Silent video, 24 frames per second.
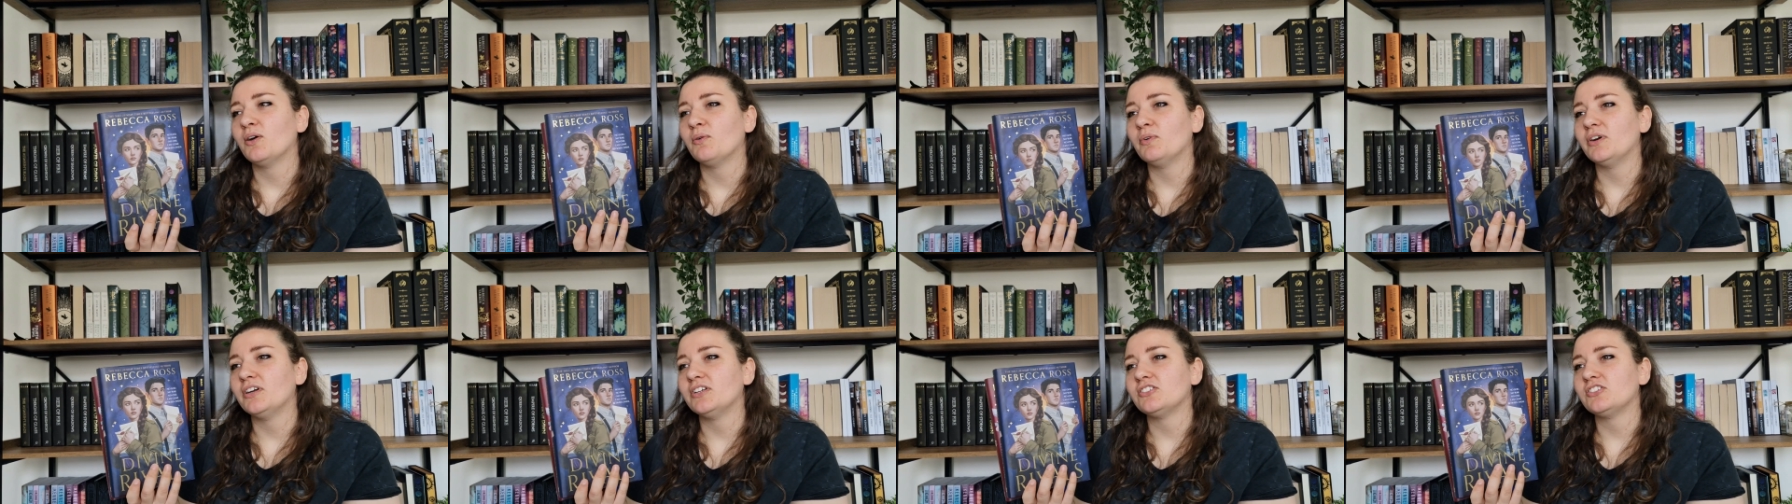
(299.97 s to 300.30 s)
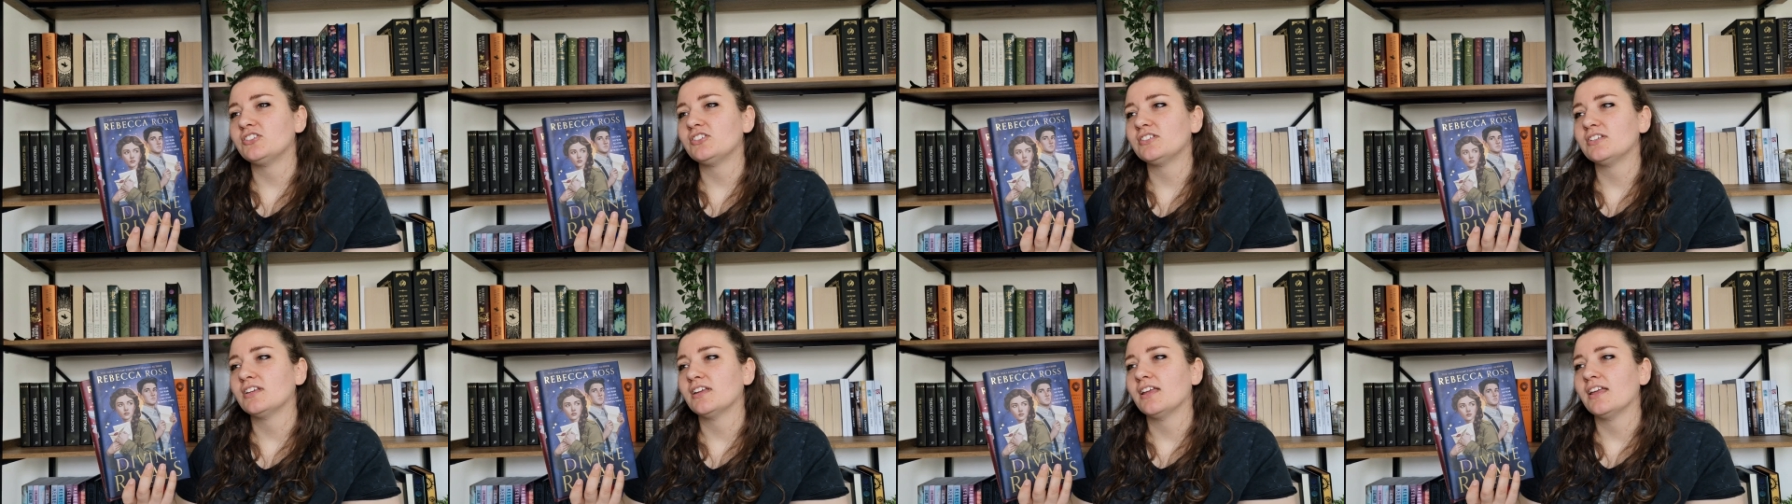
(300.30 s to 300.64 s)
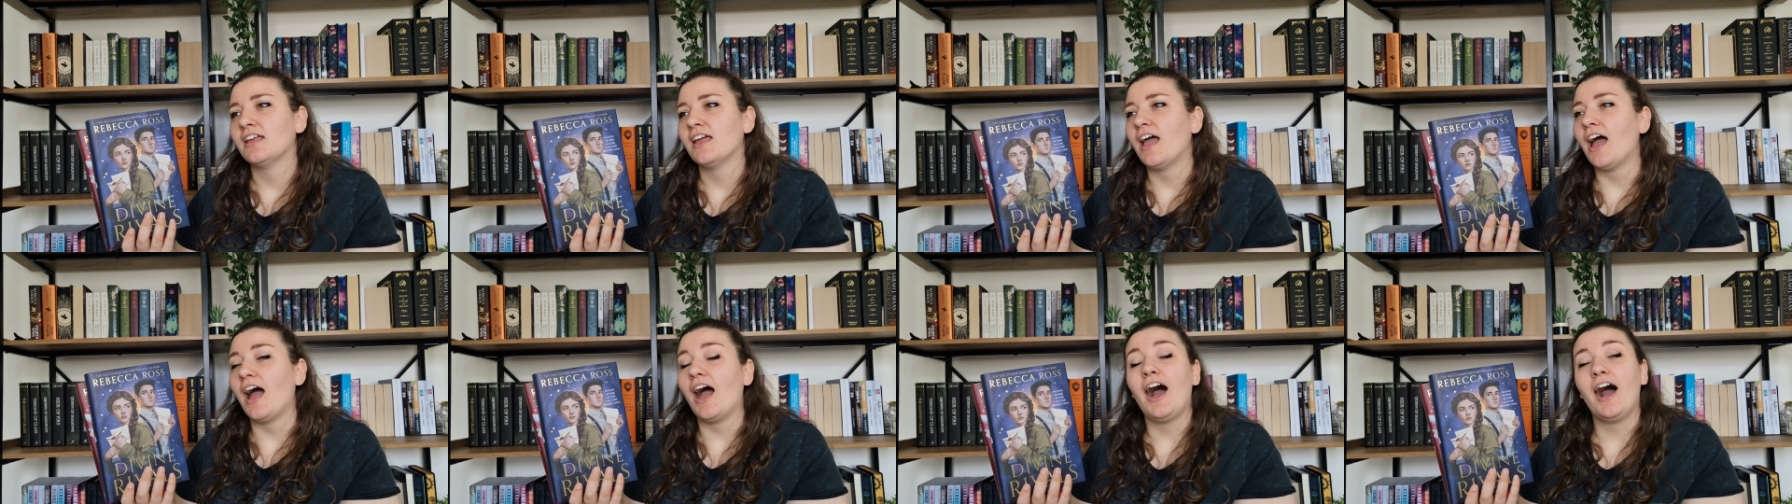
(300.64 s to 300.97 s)
which
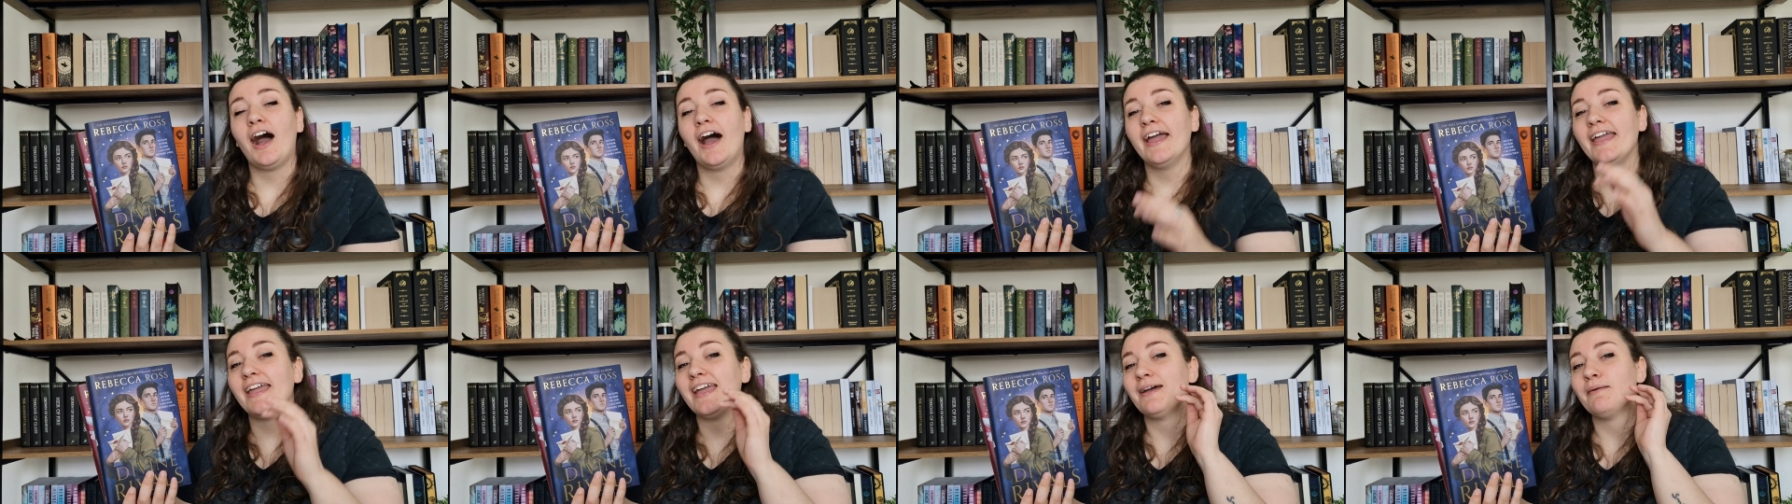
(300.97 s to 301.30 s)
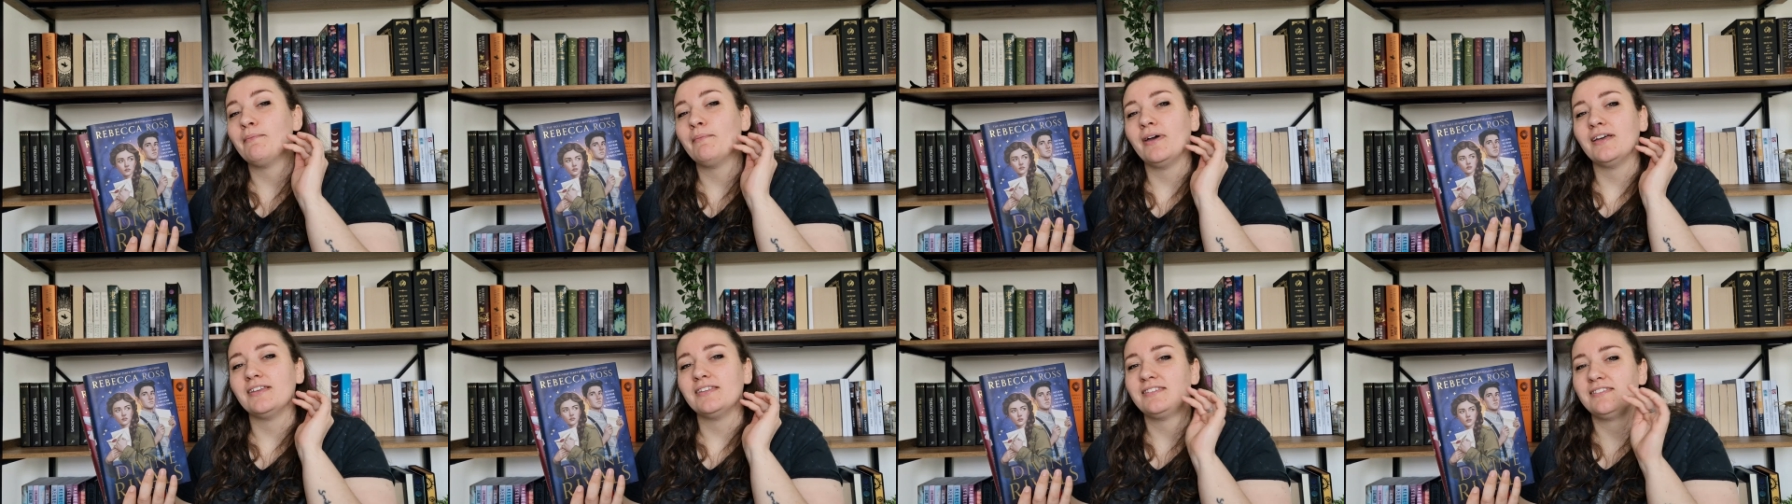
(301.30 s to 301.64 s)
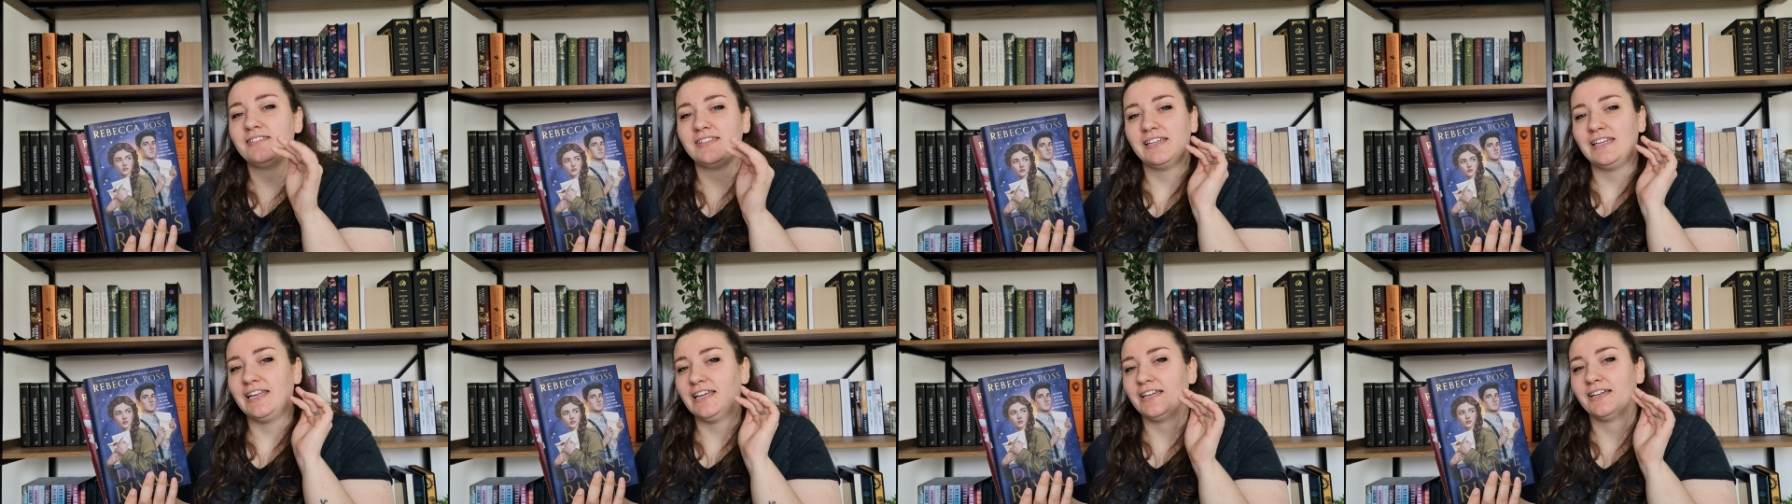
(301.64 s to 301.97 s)
I am a
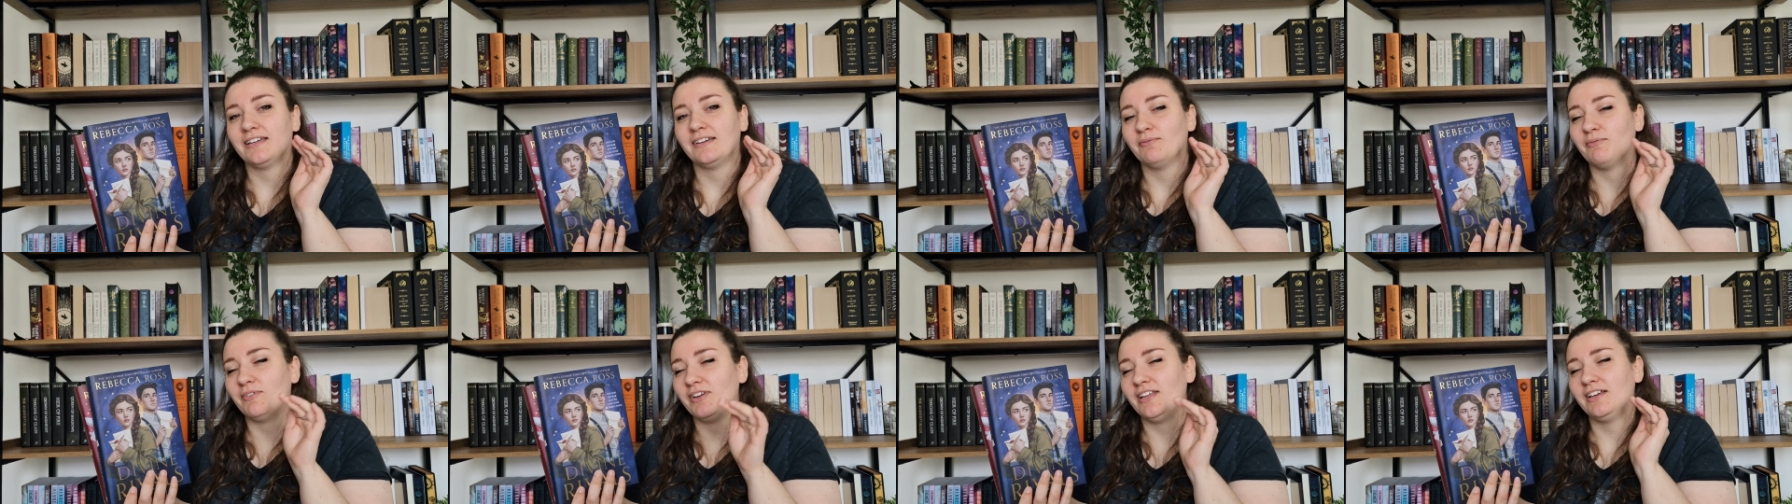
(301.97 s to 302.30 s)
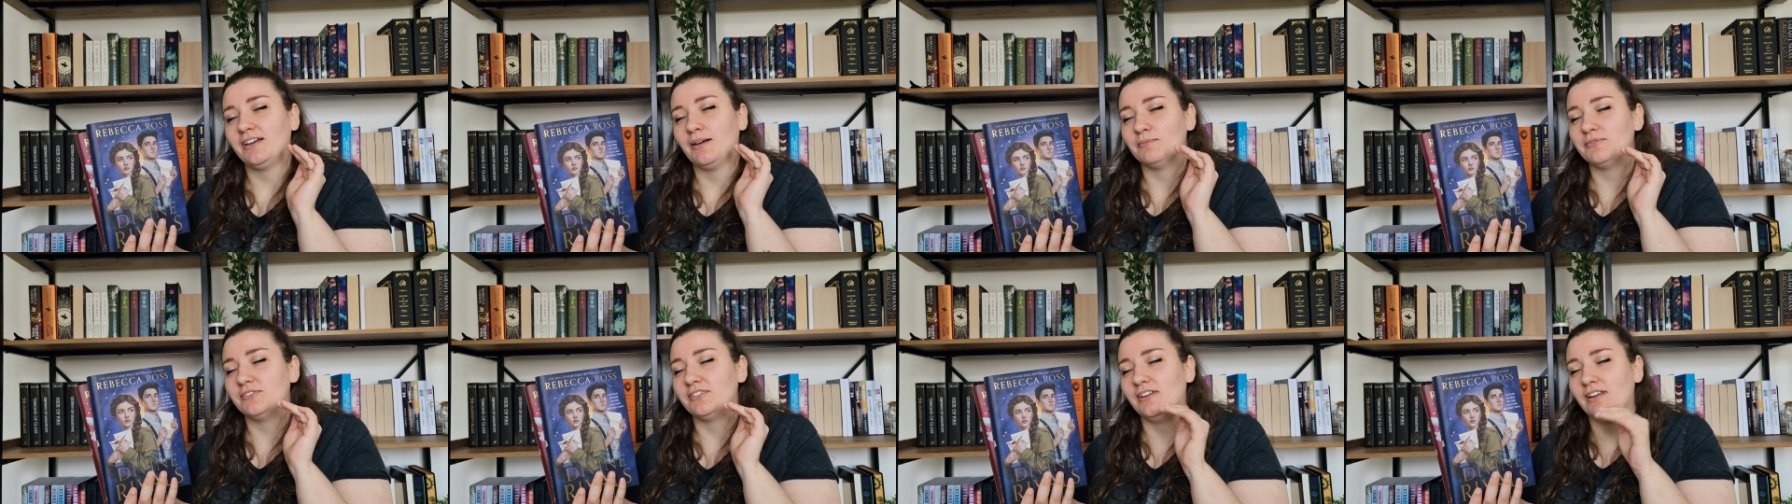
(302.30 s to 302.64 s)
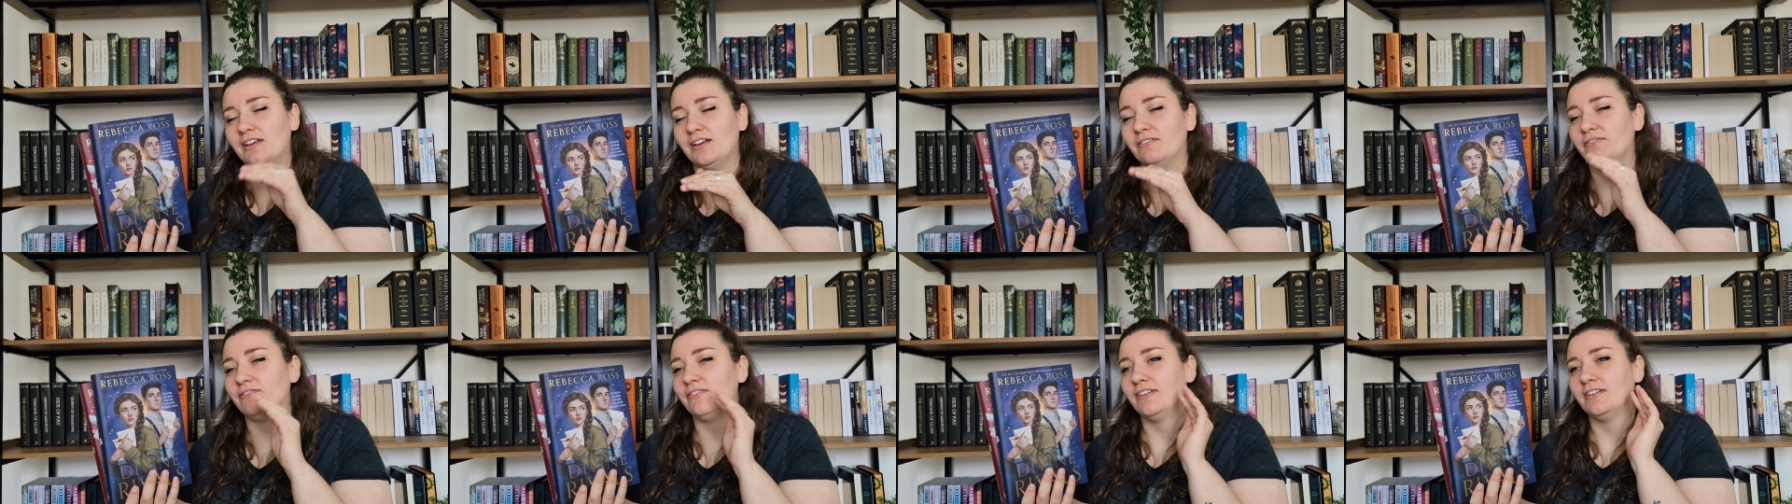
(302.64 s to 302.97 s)
cynic when it comes to
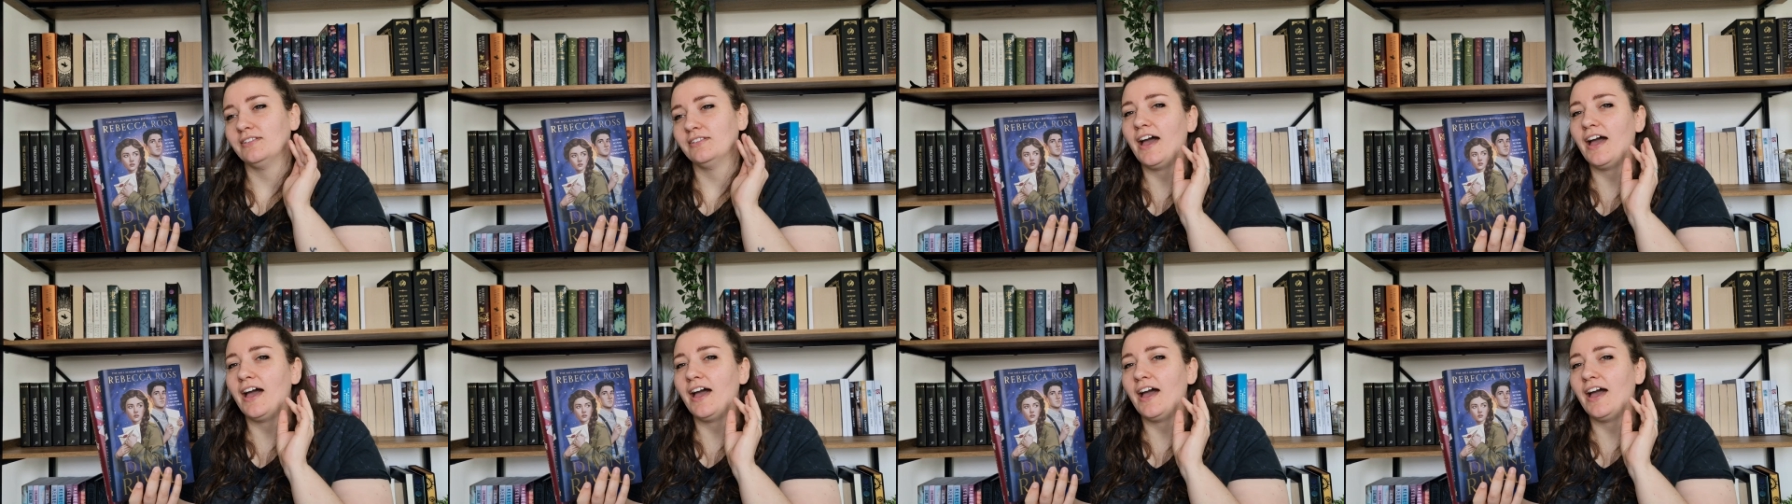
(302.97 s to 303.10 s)
love.